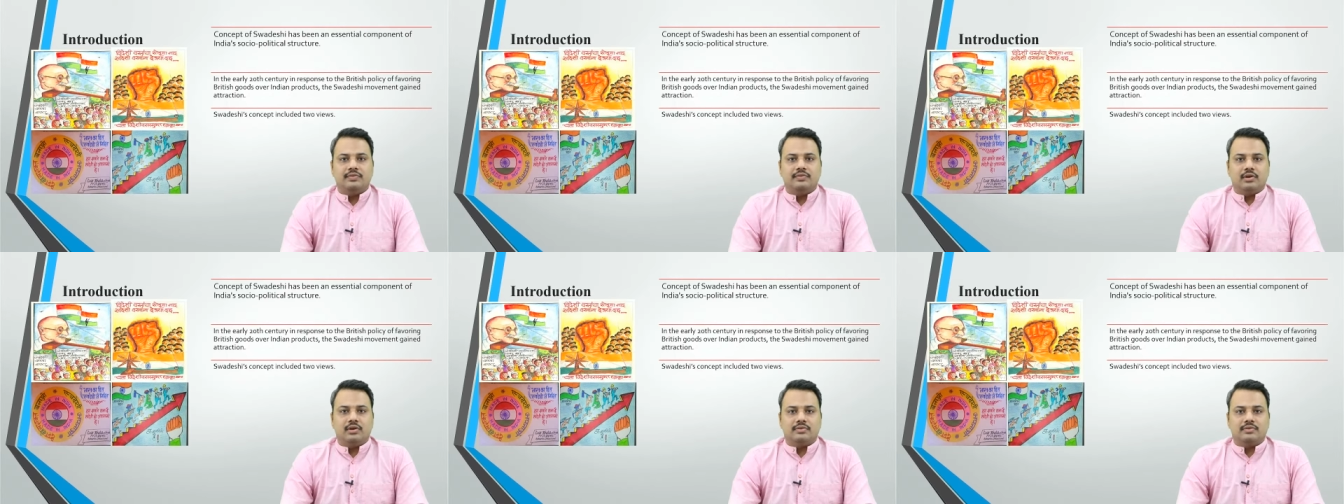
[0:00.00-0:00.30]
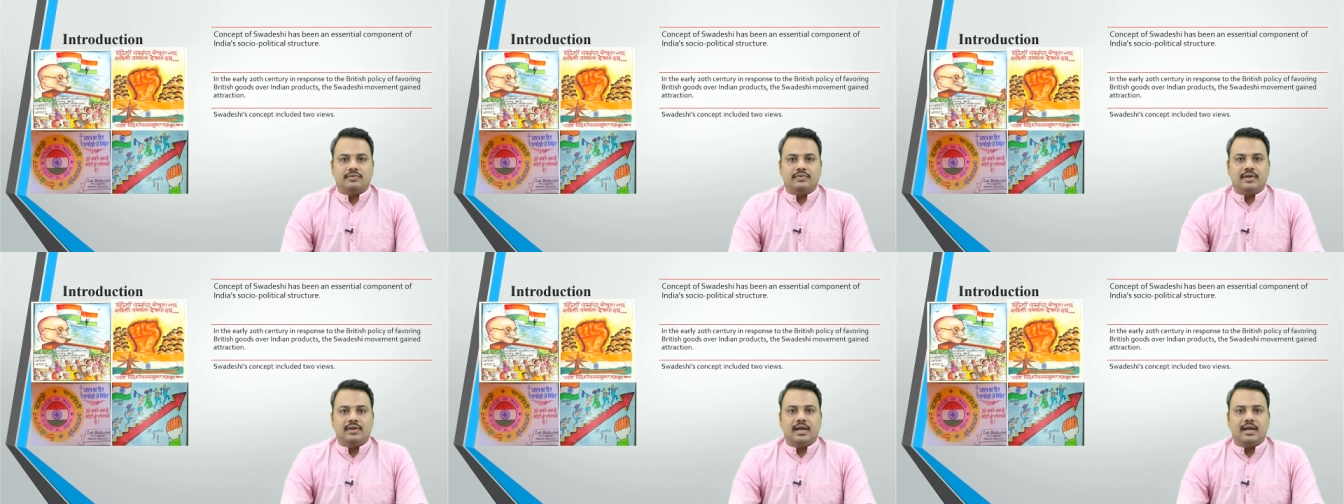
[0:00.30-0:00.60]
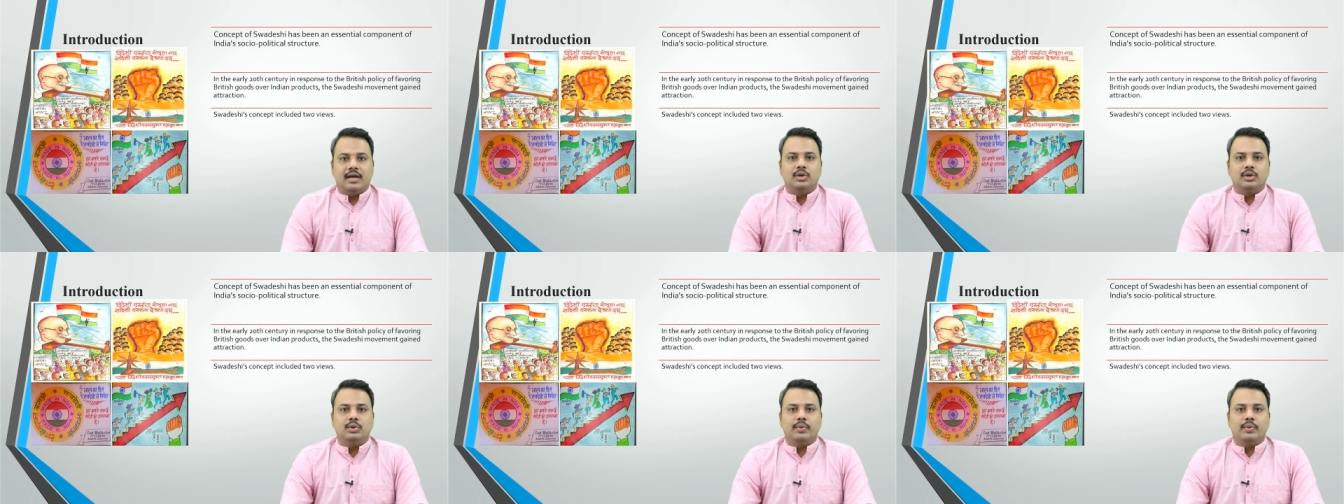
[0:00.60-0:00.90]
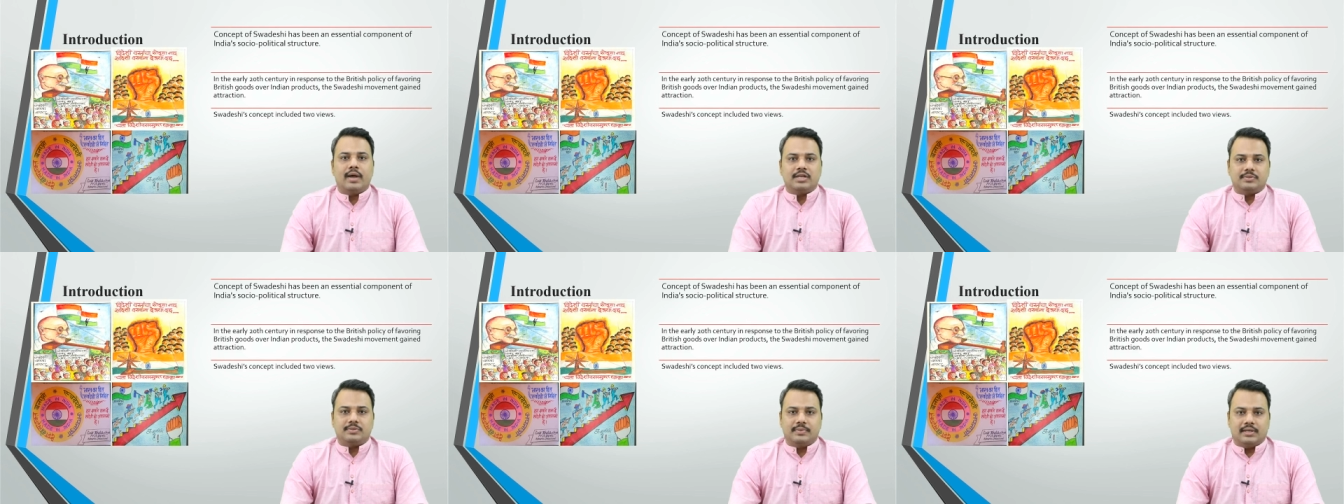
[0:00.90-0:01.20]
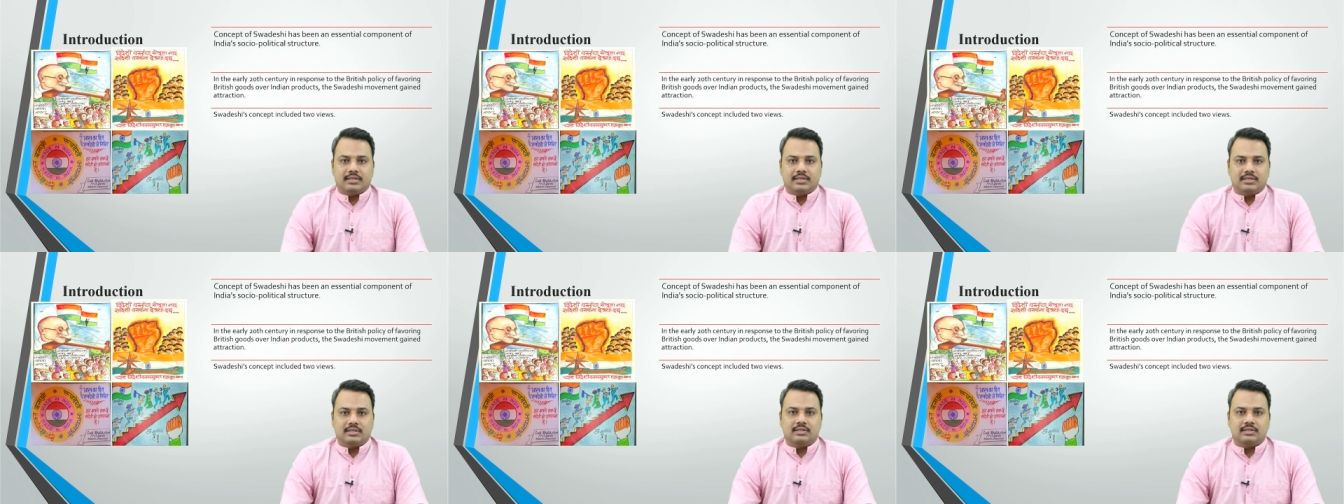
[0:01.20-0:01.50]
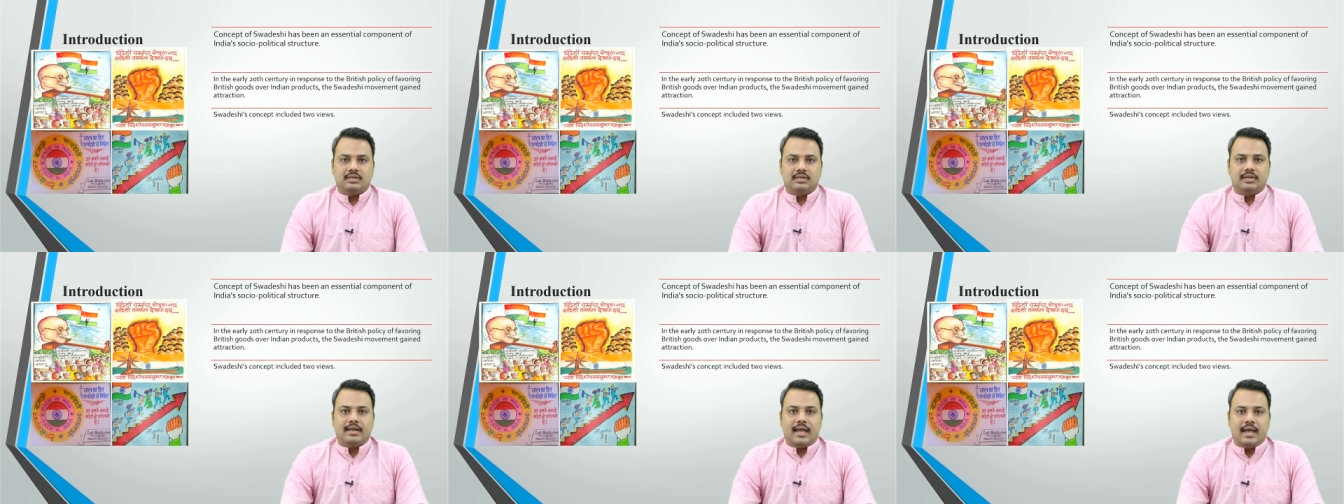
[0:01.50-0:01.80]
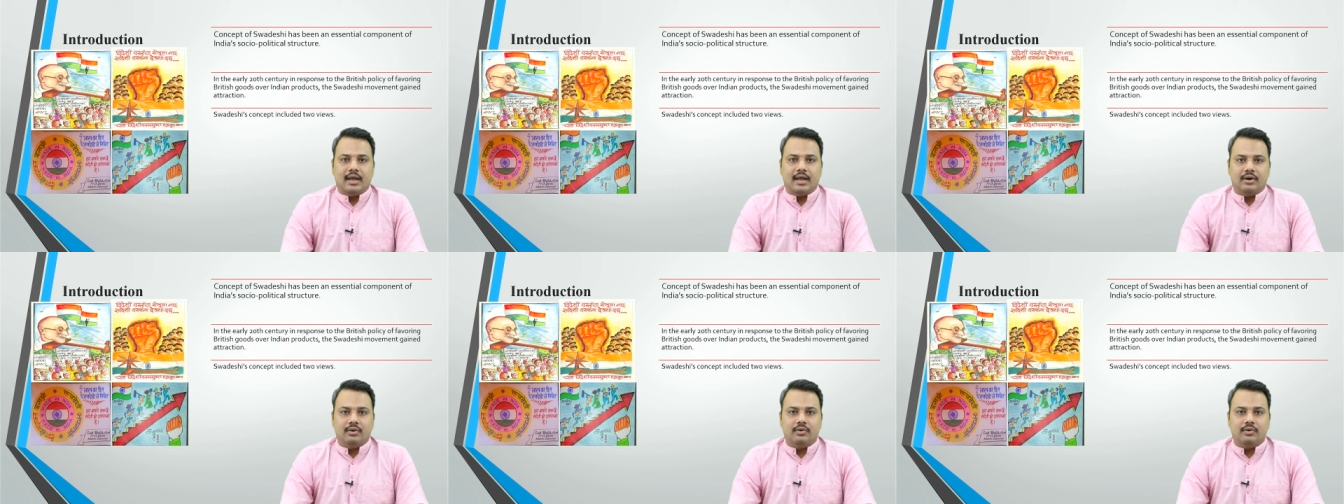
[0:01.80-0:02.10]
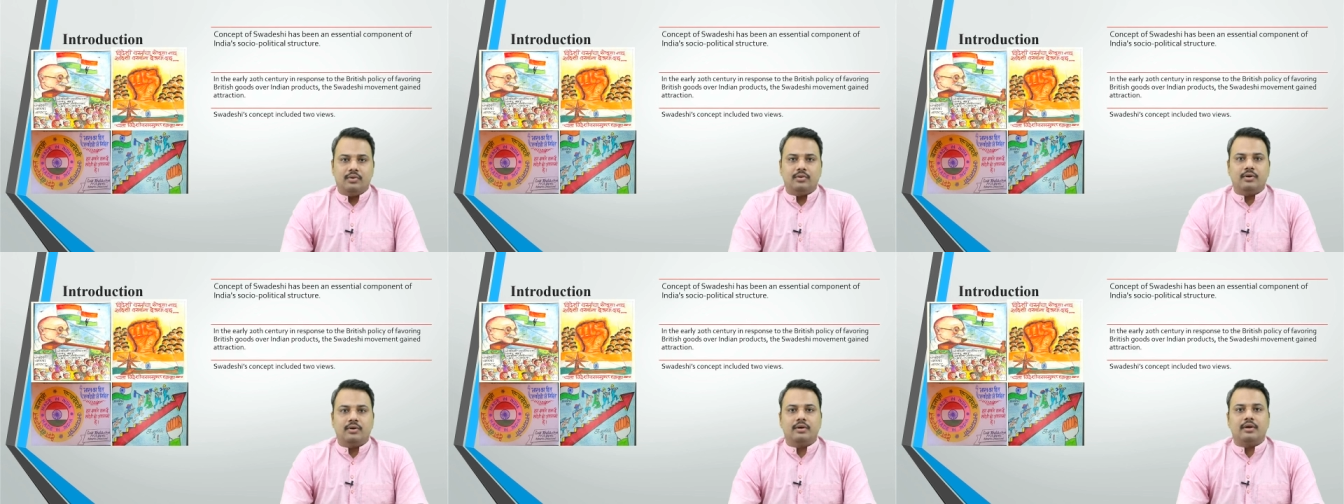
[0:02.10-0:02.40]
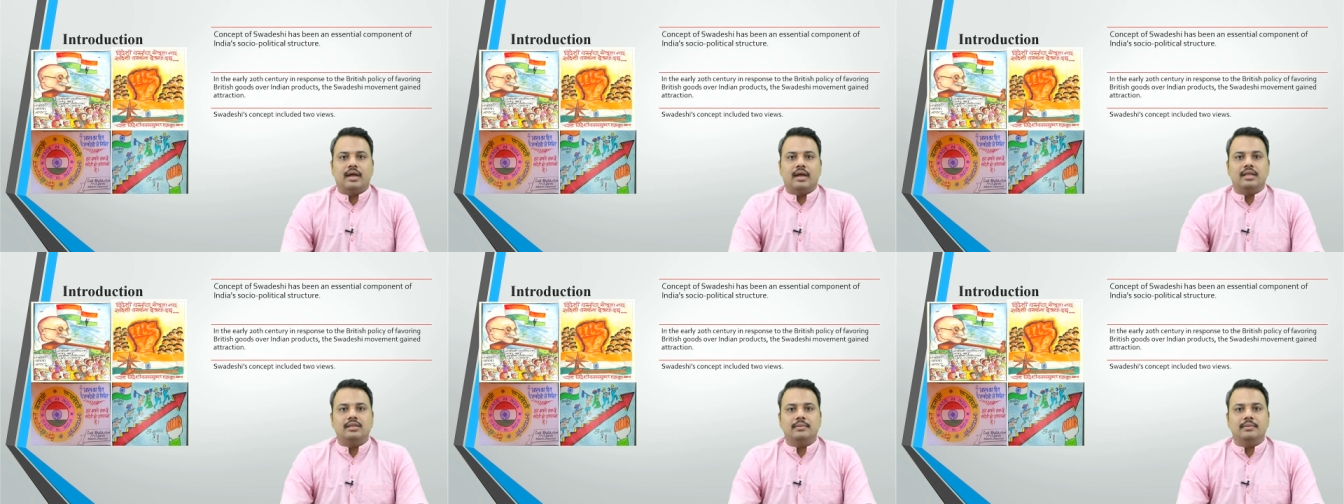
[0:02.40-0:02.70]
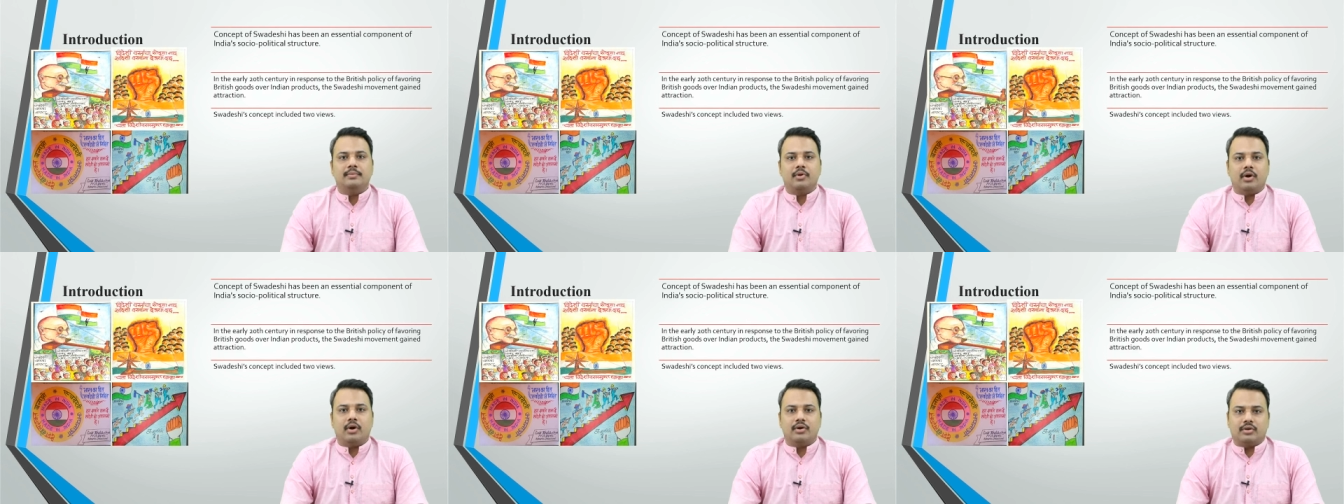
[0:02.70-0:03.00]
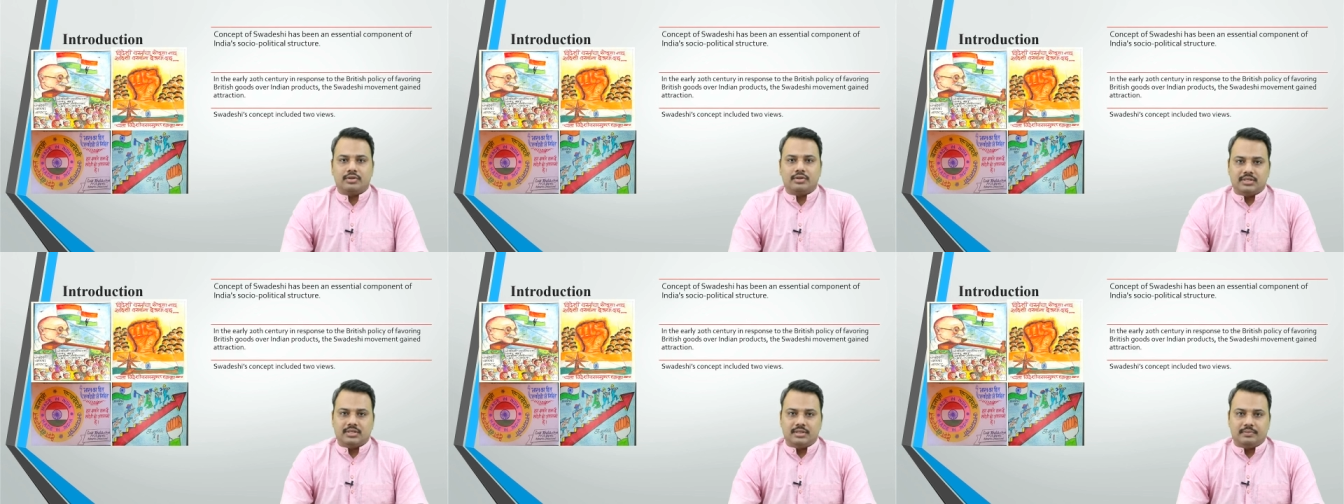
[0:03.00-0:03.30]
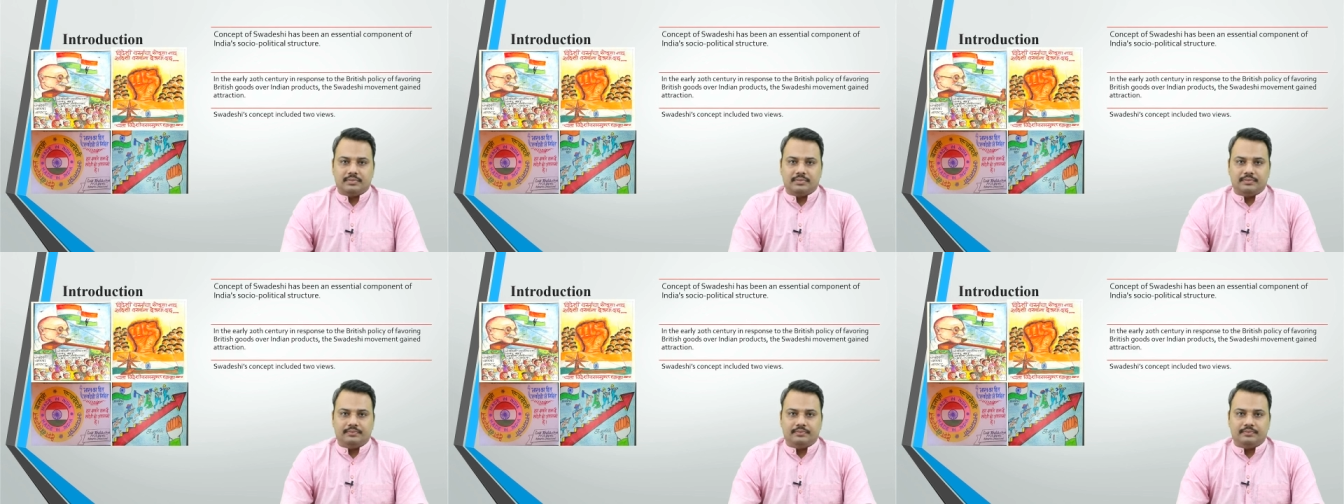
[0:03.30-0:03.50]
philosophy had two aspects, the narrow and the broad concept.